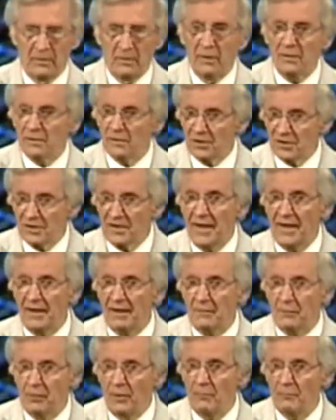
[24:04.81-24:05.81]
Do you
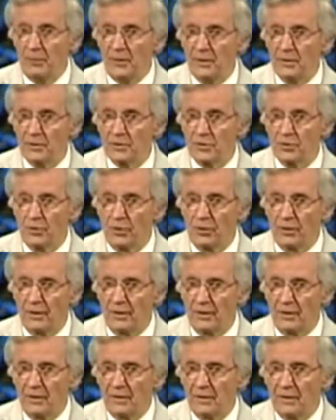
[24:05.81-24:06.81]
understand where Peter's
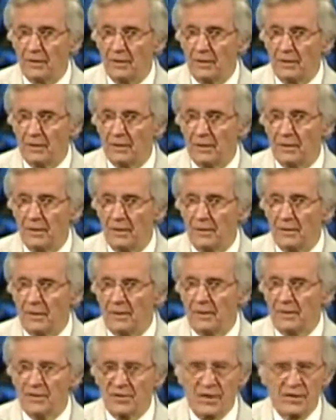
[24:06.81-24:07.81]
going?
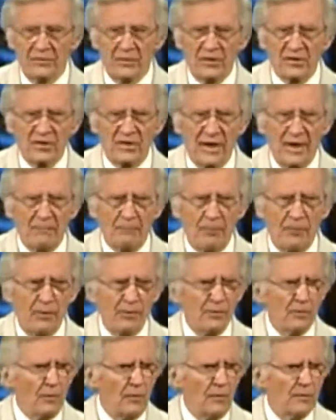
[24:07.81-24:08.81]
He said there's an
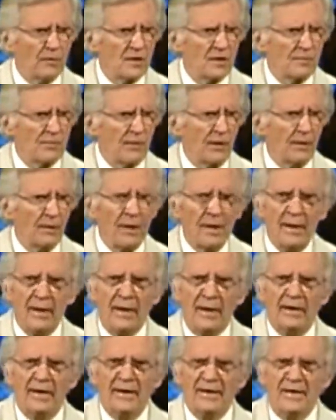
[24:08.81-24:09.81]
outpouring of the Holy Spirit,
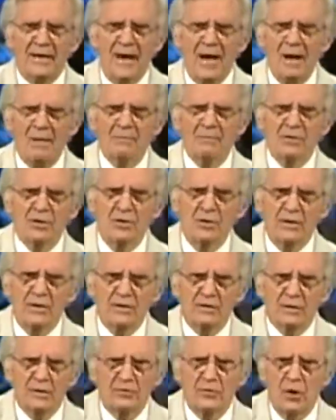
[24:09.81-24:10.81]
and he comes
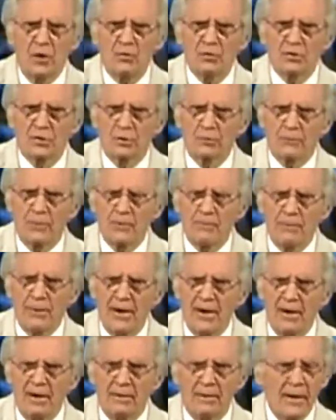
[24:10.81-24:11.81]
only to those who are
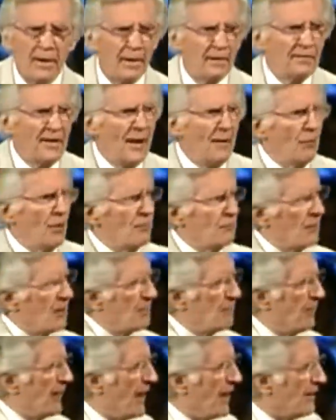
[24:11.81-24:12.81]
prepared. They were
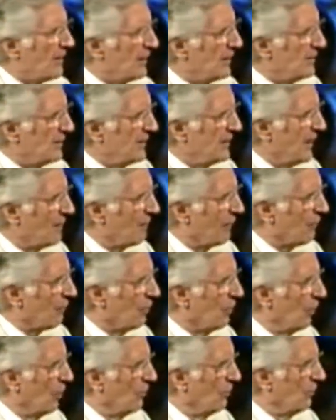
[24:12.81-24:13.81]
prepared in the upper
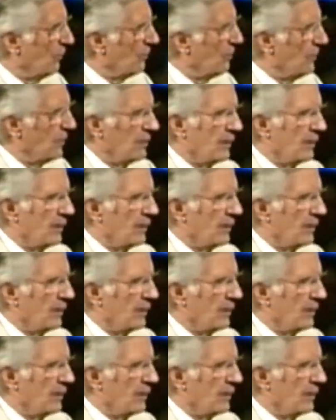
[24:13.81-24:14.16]
room.